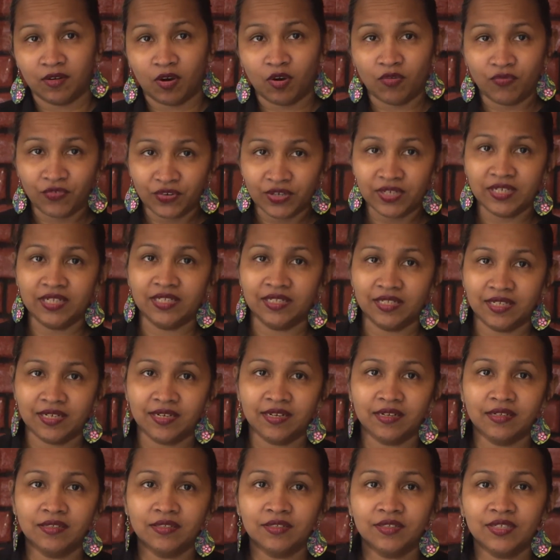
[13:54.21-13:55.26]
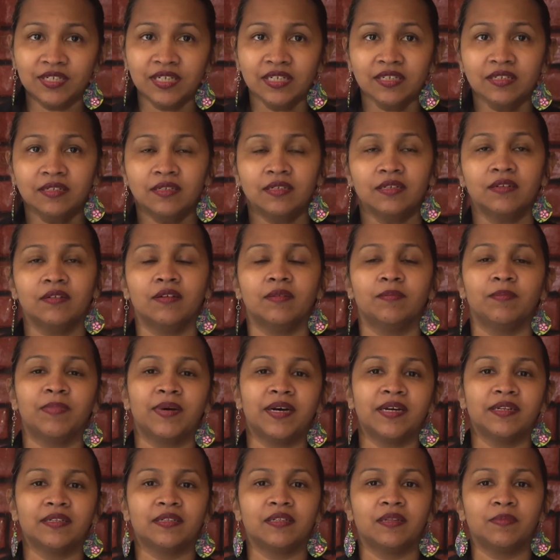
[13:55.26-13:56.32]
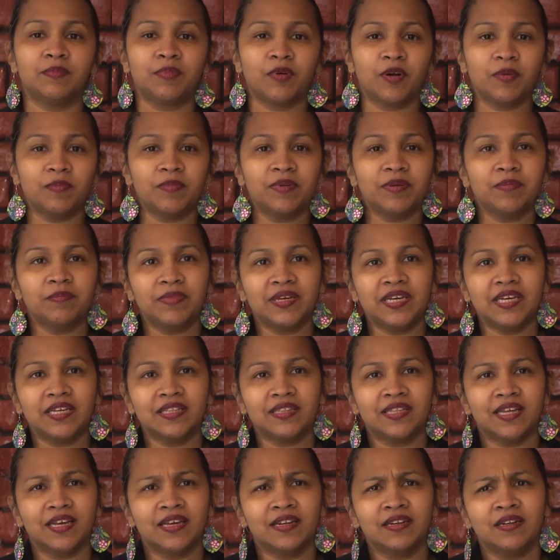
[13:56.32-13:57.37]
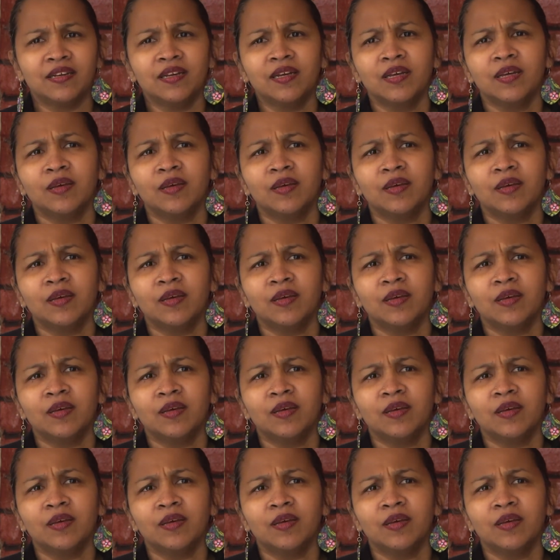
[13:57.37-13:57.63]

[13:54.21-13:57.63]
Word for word: offered in the country but the problem being that